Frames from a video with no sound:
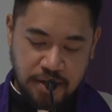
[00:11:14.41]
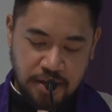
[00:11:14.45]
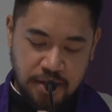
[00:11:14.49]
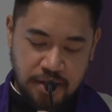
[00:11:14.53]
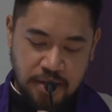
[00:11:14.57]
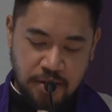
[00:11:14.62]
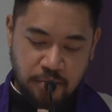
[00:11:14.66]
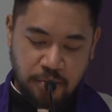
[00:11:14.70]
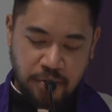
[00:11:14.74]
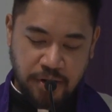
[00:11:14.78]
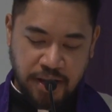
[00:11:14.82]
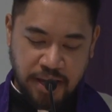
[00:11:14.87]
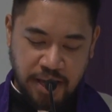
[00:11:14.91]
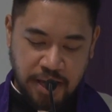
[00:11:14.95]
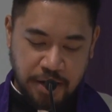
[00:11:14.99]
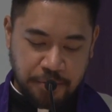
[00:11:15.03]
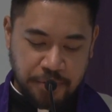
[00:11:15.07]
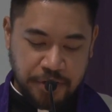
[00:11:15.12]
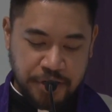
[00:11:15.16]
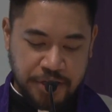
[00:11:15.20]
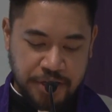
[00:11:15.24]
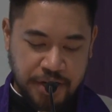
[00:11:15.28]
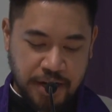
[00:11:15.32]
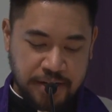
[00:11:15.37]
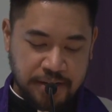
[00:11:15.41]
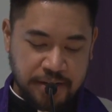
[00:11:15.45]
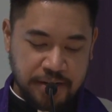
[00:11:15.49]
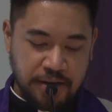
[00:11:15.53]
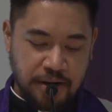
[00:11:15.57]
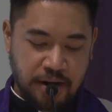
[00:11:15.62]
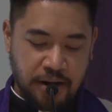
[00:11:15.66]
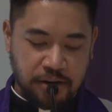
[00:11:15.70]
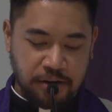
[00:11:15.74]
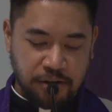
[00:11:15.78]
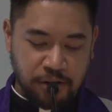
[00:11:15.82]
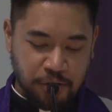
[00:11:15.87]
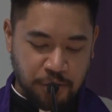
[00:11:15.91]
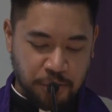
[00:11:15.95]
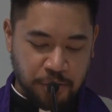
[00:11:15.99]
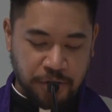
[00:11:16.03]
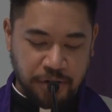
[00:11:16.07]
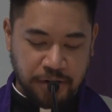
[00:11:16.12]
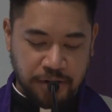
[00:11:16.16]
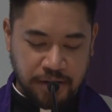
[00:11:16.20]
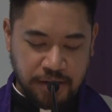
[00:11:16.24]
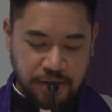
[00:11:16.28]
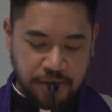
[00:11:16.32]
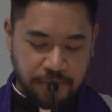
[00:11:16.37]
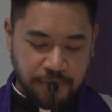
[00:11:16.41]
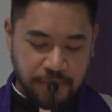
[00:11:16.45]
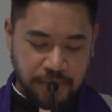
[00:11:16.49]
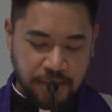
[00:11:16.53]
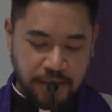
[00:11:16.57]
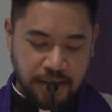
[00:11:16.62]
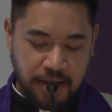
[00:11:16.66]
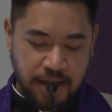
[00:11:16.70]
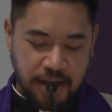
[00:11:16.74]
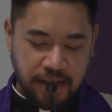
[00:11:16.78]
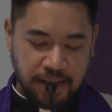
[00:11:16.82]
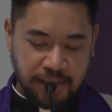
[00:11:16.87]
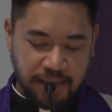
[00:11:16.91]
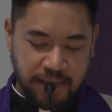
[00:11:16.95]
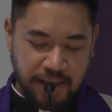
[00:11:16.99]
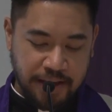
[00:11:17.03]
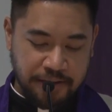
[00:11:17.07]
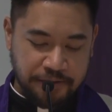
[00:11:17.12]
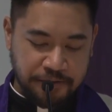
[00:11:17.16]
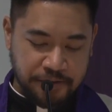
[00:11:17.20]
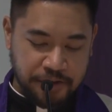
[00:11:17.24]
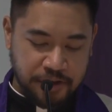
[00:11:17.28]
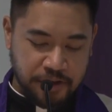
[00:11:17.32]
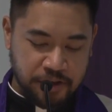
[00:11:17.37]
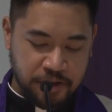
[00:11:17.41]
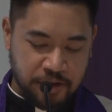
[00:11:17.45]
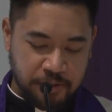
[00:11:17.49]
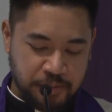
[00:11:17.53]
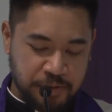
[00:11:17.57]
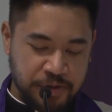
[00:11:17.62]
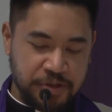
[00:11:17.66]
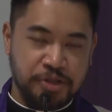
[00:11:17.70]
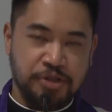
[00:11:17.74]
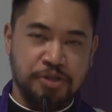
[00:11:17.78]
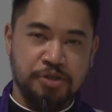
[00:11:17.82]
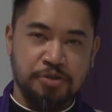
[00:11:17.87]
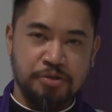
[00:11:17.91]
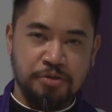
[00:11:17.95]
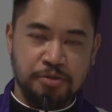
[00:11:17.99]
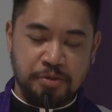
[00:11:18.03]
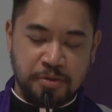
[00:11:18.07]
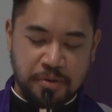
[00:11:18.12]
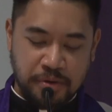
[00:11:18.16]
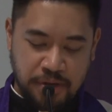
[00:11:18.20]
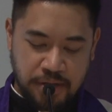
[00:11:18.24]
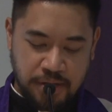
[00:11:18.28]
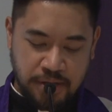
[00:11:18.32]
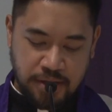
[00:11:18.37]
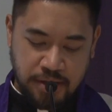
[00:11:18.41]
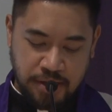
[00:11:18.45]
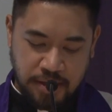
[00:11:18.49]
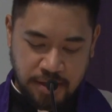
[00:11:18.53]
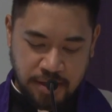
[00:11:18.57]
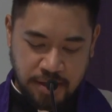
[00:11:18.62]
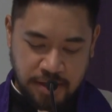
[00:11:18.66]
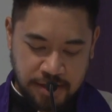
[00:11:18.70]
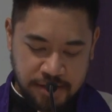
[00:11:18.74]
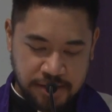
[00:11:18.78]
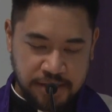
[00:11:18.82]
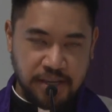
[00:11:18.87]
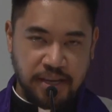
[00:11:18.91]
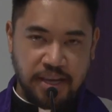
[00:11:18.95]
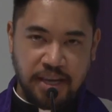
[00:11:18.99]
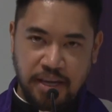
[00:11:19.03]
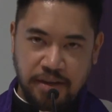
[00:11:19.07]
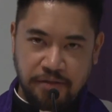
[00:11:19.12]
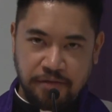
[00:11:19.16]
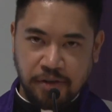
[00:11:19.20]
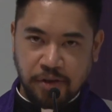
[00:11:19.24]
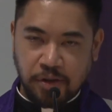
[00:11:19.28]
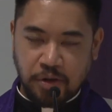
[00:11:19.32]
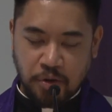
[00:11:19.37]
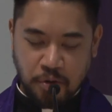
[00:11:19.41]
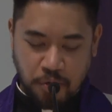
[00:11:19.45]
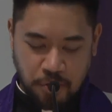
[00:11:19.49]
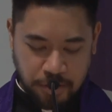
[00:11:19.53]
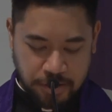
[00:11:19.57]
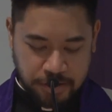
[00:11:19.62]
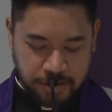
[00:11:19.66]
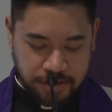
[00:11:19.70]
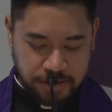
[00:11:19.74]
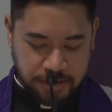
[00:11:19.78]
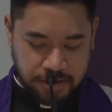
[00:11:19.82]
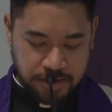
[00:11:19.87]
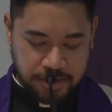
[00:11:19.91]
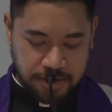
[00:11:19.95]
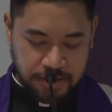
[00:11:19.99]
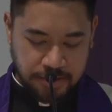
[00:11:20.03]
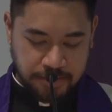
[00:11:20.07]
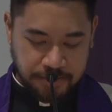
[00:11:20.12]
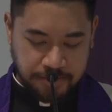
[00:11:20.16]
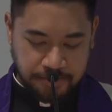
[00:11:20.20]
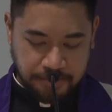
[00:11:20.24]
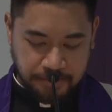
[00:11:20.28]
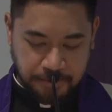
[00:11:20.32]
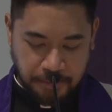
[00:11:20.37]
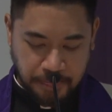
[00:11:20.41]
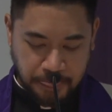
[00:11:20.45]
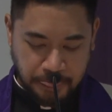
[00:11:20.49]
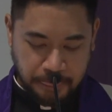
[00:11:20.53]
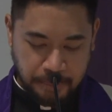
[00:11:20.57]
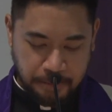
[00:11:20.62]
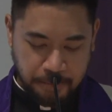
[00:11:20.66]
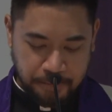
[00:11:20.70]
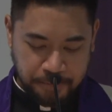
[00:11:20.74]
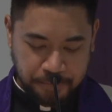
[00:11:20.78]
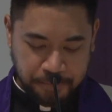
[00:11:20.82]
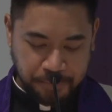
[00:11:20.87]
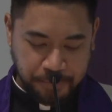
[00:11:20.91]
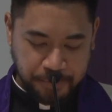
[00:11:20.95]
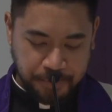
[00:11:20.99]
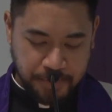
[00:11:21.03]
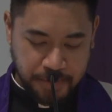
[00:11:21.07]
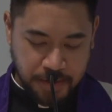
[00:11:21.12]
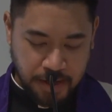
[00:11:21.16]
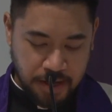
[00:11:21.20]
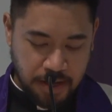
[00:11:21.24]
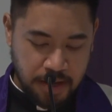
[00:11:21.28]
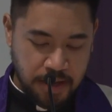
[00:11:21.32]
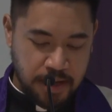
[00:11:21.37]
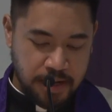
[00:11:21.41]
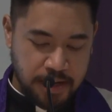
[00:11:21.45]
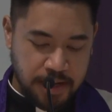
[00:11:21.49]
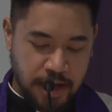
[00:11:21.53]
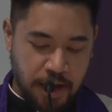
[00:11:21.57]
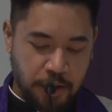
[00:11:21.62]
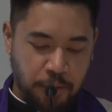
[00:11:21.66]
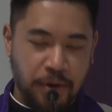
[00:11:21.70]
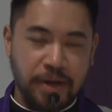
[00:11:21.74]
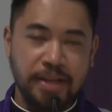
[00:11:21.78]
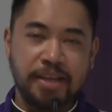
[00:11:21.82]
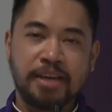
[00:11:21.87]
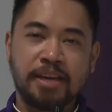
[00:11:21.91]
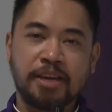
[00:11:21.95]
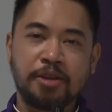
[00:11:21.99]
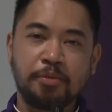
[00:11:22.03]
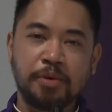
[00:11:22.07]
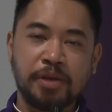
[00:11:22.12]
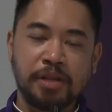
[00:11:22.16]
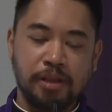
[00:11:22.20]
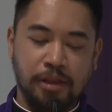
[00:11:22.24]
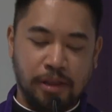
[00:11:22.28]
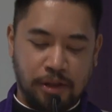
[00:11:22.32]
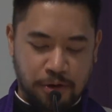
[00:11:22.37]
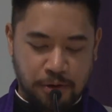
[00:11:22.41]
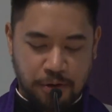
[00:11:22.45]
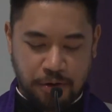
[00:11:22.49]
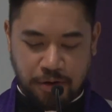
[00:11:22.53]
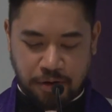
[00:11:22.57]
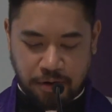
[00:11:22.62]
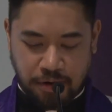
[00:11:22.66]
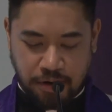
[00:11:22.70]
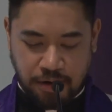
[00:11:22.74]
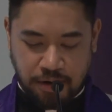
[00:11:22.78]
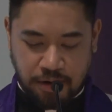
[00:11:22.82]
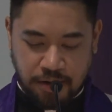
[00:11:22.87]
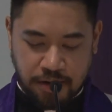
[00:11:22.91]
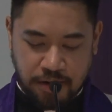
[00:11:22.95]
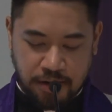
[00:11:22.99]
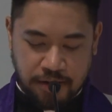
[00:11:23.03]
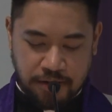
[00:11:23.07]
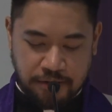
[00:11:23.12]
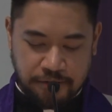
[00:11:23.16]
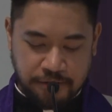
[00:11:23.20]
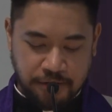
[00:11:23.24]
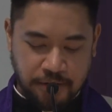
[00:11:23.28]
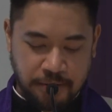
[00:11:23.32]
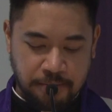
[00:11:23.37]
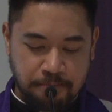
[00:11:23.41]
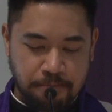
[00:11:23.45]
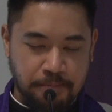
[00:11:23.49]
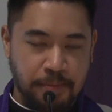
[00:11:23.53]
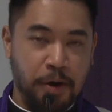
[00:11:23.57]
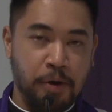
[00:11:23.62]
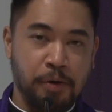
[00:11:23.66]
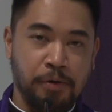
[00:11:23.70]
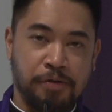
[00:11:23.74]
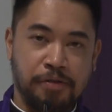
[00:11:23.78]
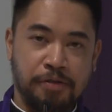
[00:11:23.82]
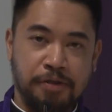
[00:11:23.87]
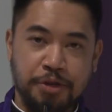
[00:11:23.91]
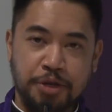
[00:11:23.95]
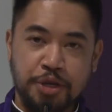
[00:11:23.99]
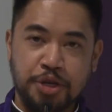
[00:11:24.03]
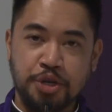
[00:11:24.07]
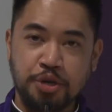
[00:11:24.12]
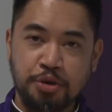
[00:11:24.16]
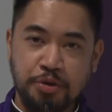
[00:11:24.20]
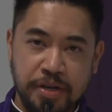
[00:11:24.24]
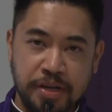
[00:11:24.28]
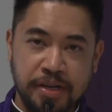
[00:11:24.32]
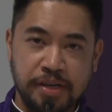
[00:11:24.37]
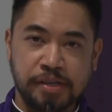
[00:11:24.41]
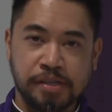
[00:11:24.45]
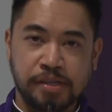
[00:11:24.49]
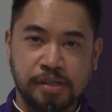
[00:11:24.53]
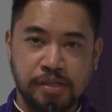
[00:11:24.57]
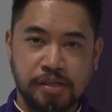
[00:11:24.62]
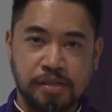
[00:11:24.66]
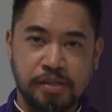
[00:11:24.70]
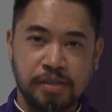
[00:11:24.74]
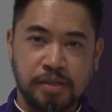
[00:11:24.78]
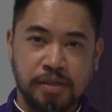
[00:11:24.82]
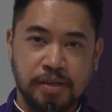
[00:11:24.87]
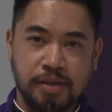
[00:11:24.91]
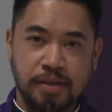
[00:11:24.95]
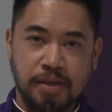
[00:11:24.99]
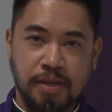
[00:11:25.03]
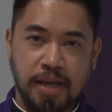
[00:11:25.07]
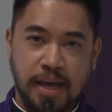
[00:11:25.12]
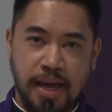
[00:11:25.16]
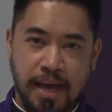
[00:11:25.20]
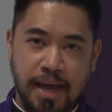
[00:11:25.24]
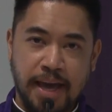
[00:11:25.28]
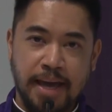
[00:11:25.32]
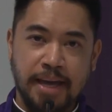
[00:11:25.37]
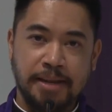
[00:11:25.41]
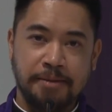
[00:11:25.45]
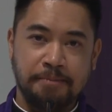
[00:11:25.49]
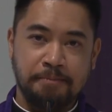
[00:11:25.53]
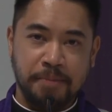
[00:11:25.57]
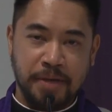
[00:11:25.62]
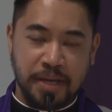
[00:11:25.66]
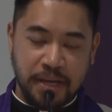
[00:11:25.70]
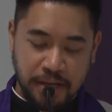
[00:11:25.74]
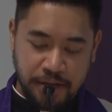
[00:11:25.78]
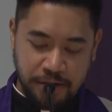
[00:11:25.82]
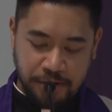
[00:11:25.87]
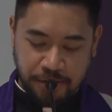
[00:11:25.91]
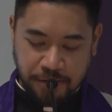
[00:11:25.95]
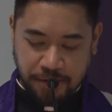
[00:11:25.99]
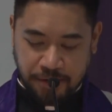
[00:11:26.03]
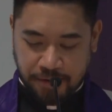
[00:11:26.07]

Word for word: when he rejected our Lord and left to pursue his evil course. Now, what can we learn from both Judas and Peter?